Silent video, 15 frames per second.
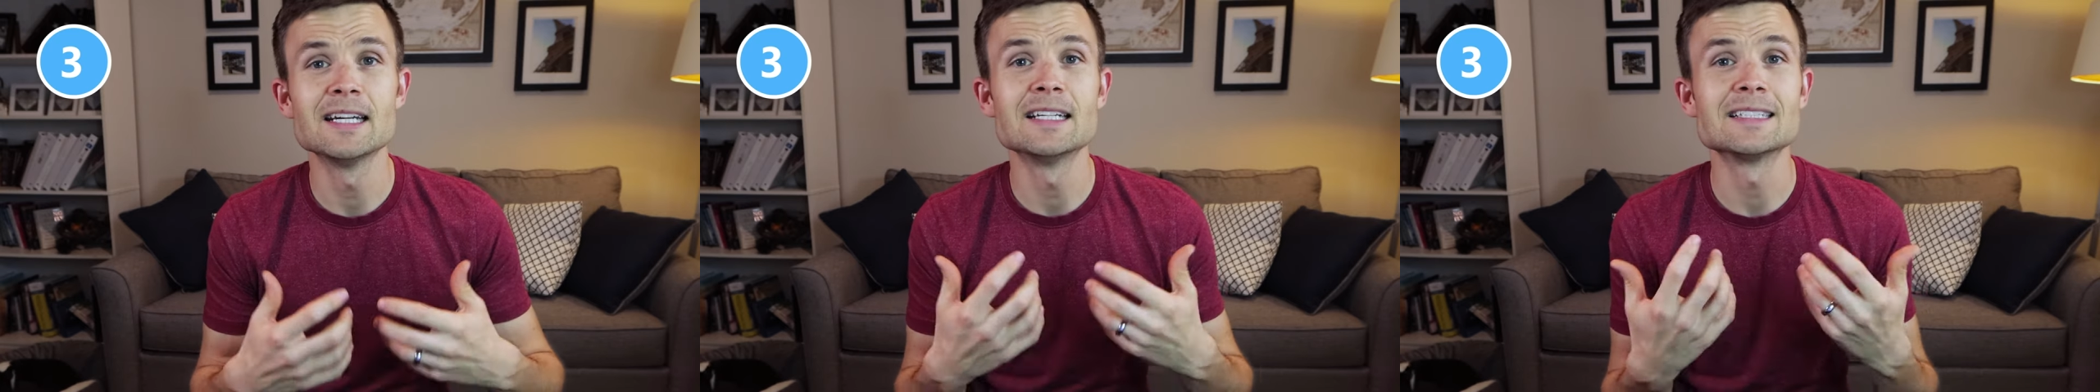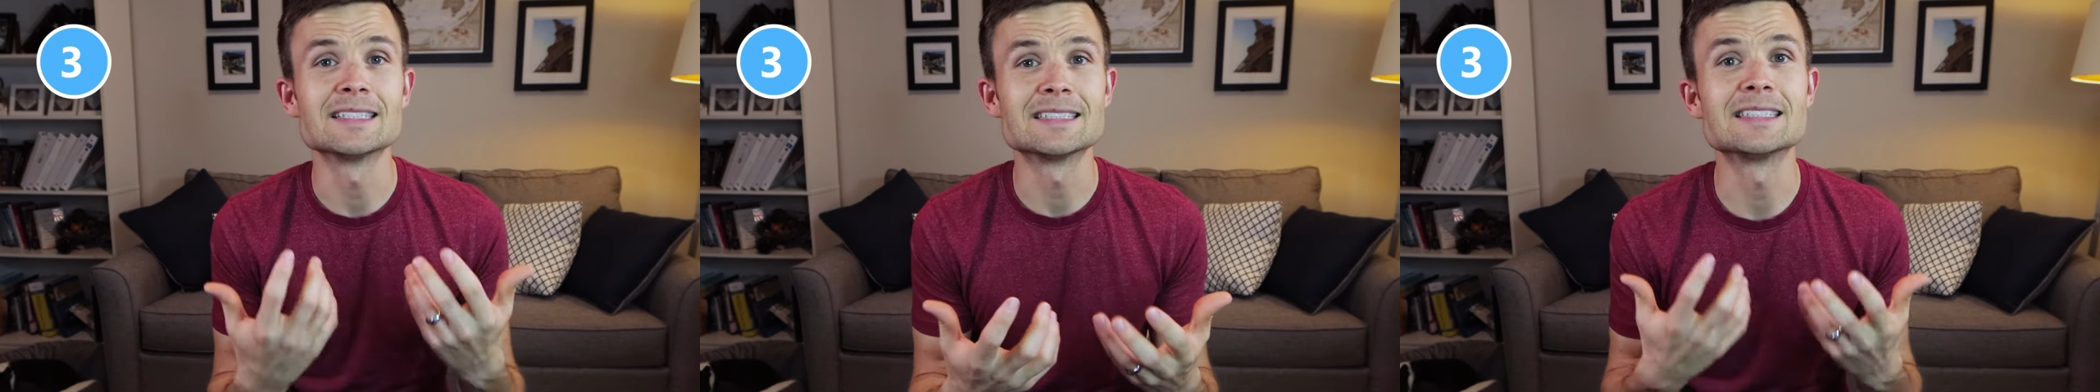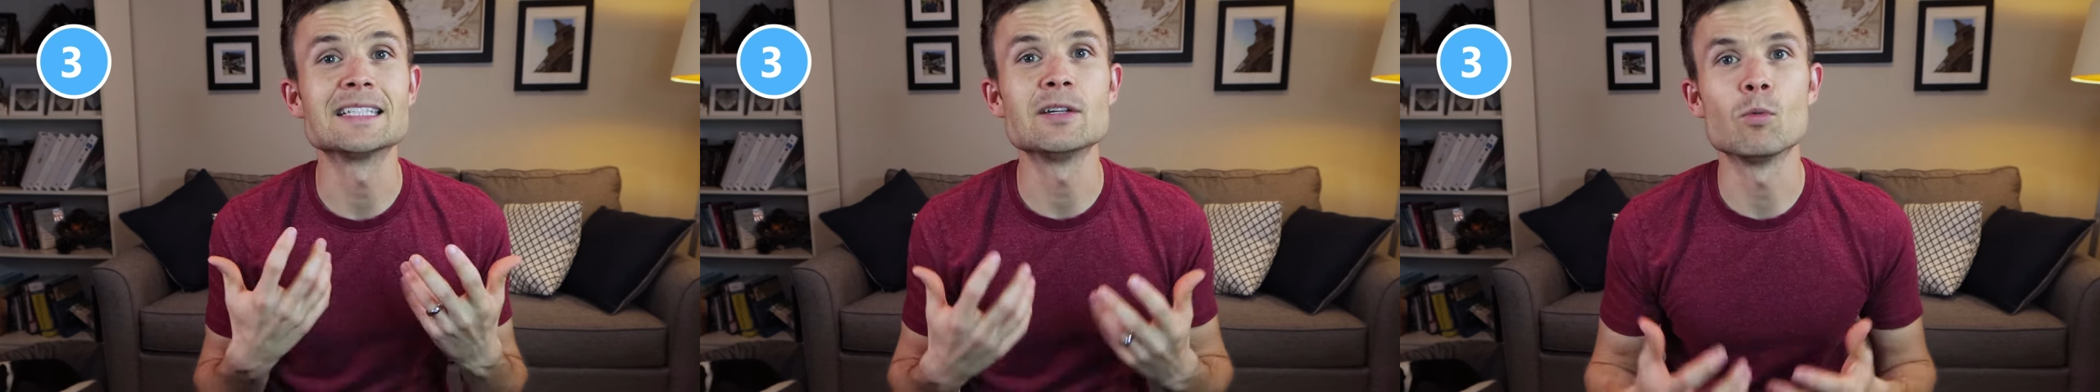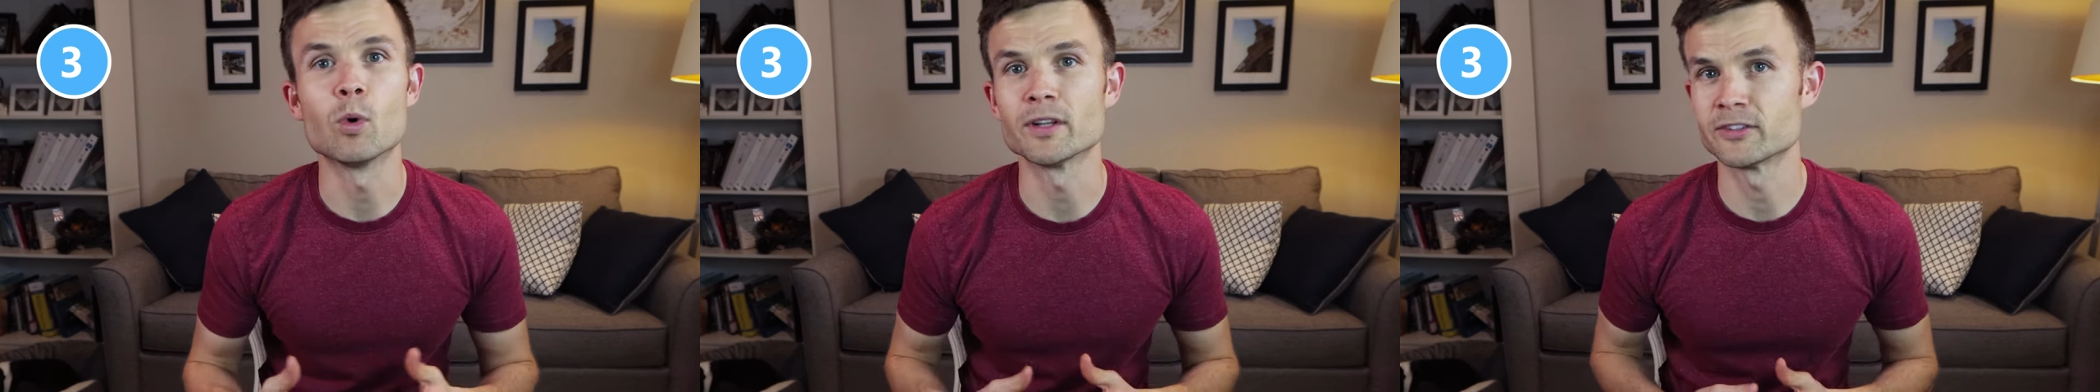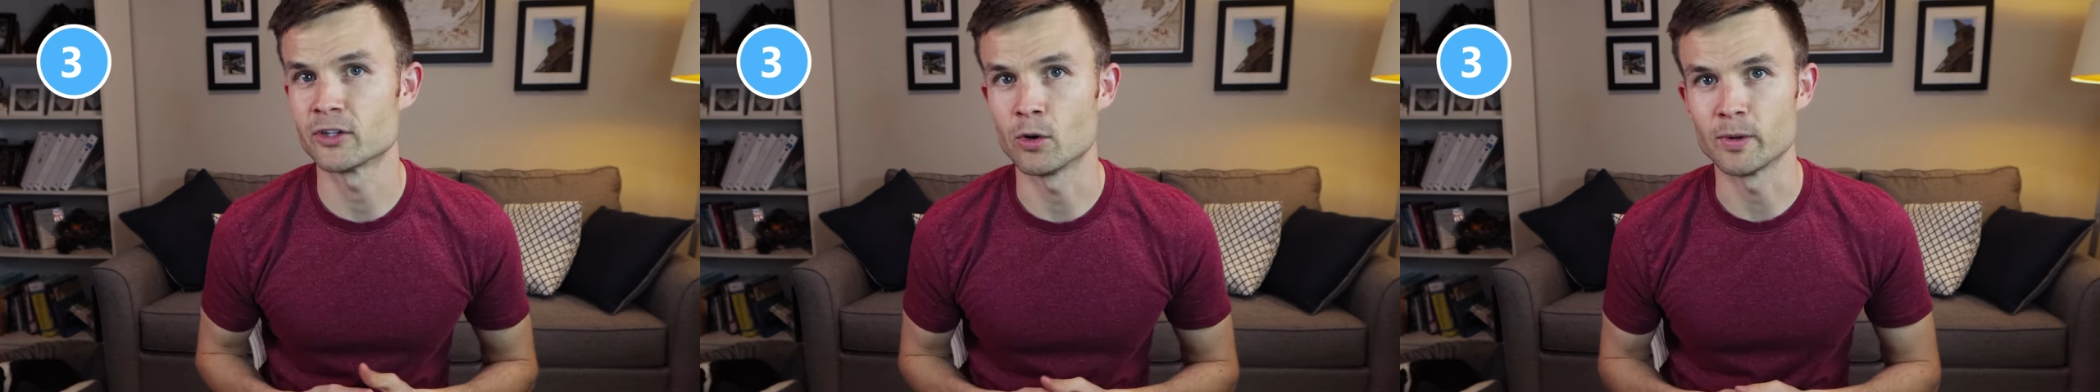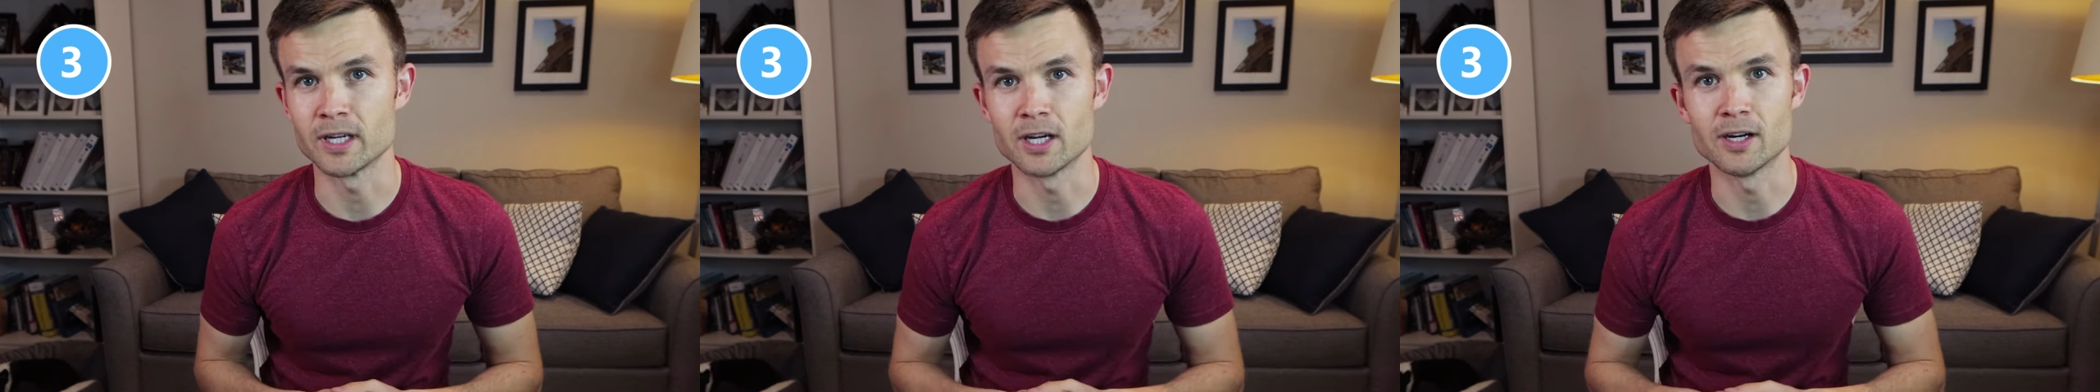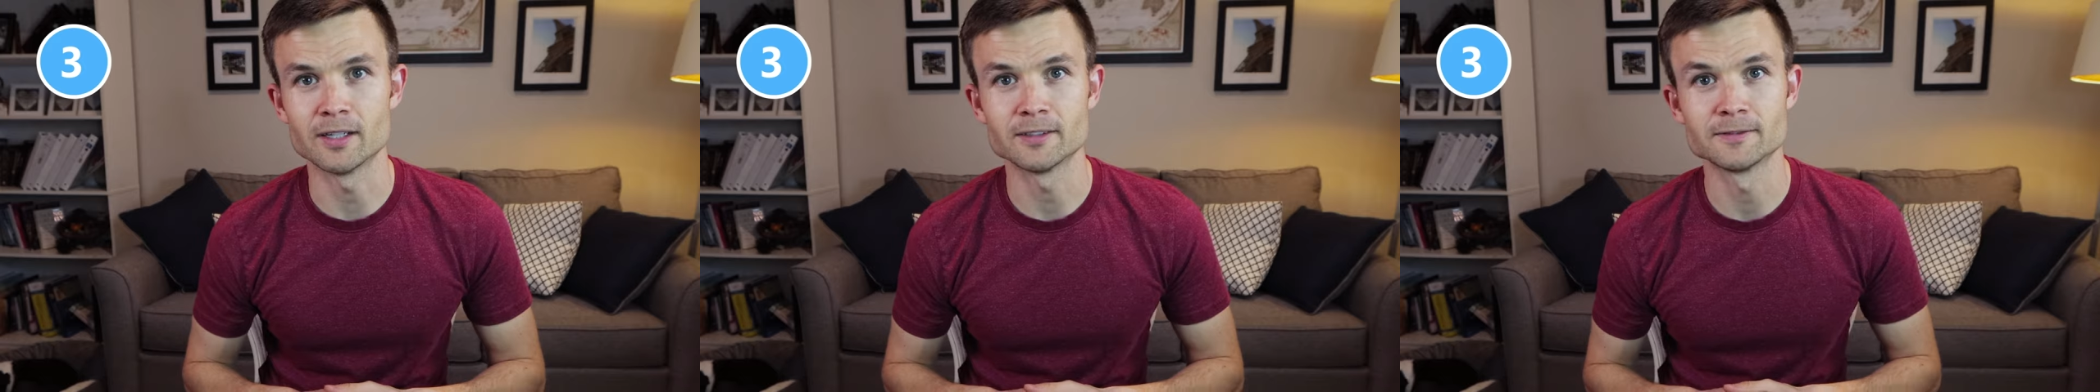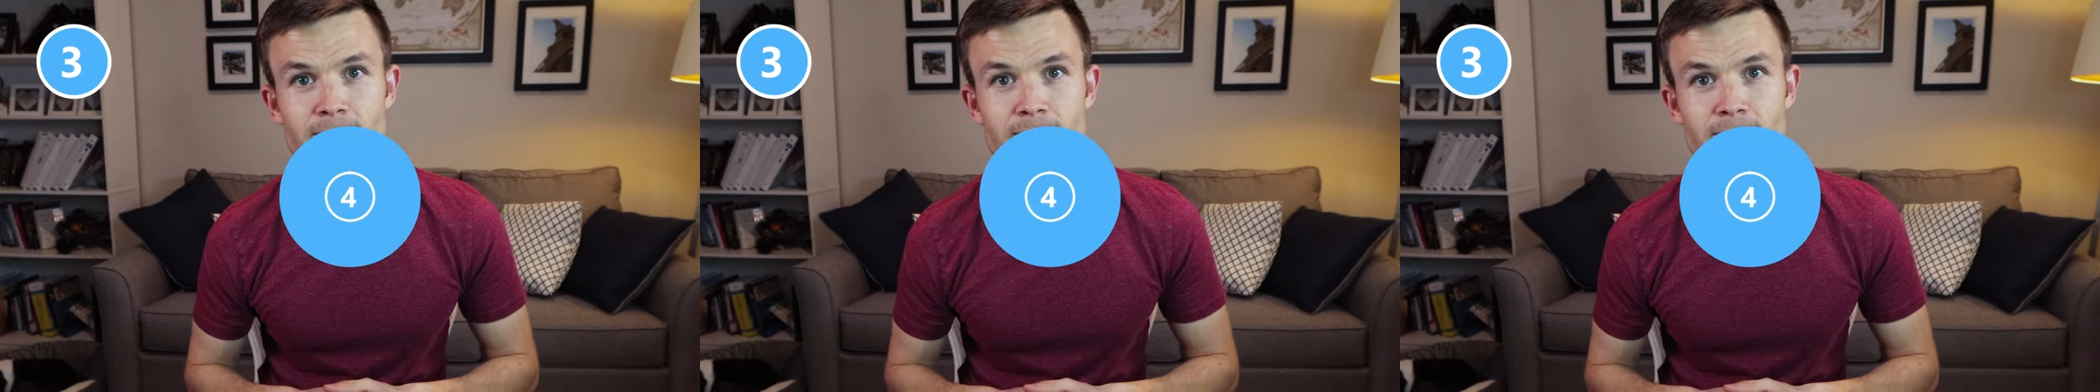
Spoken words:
to see what's going on.